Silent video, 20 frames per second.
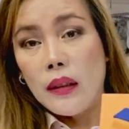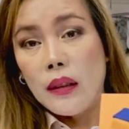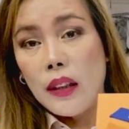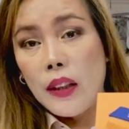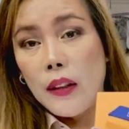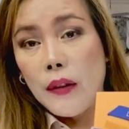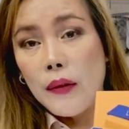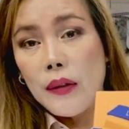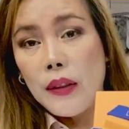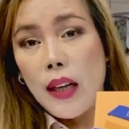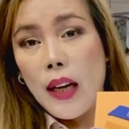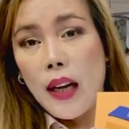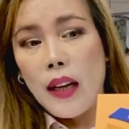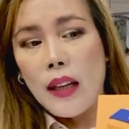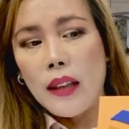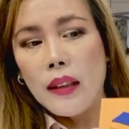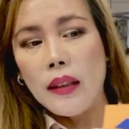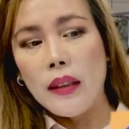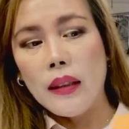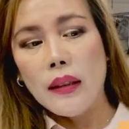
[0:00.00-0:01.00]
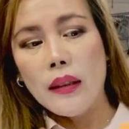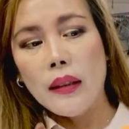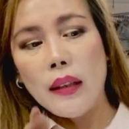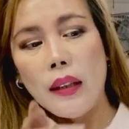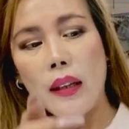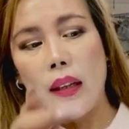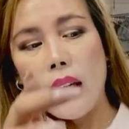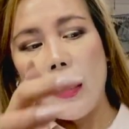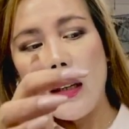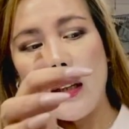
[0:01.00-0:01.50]
gift tag,
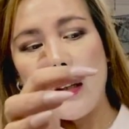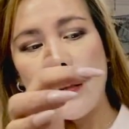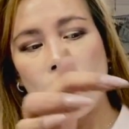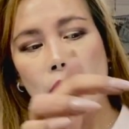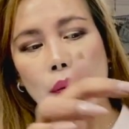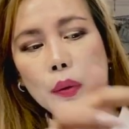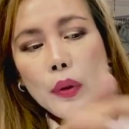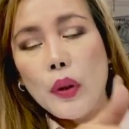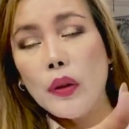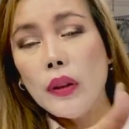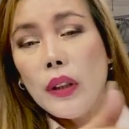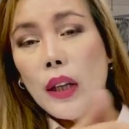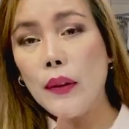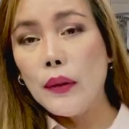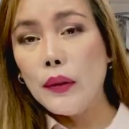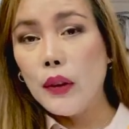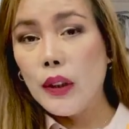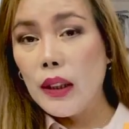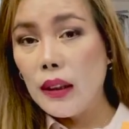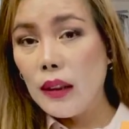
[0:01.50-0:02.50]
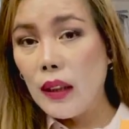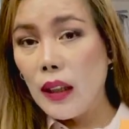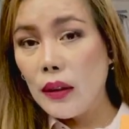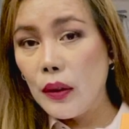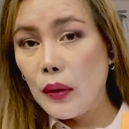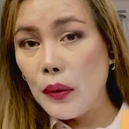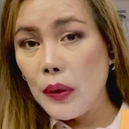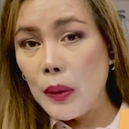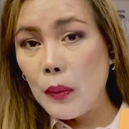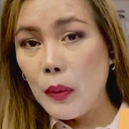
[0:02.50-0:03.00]
and we don't have to untie
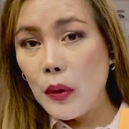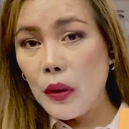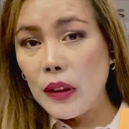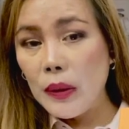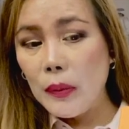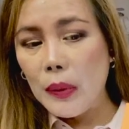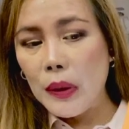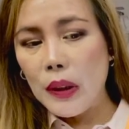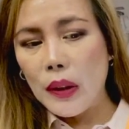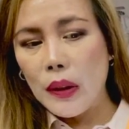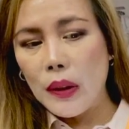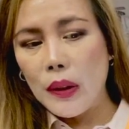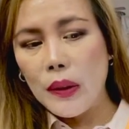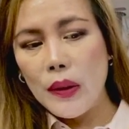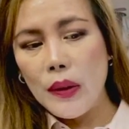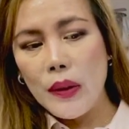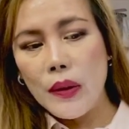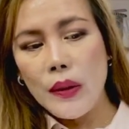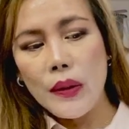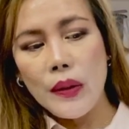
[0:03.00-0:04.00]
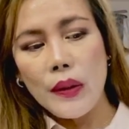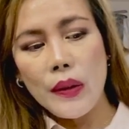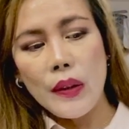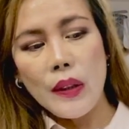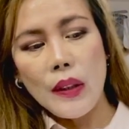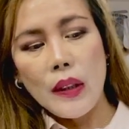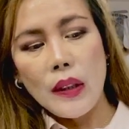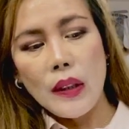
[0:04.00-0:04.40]
the ribbon because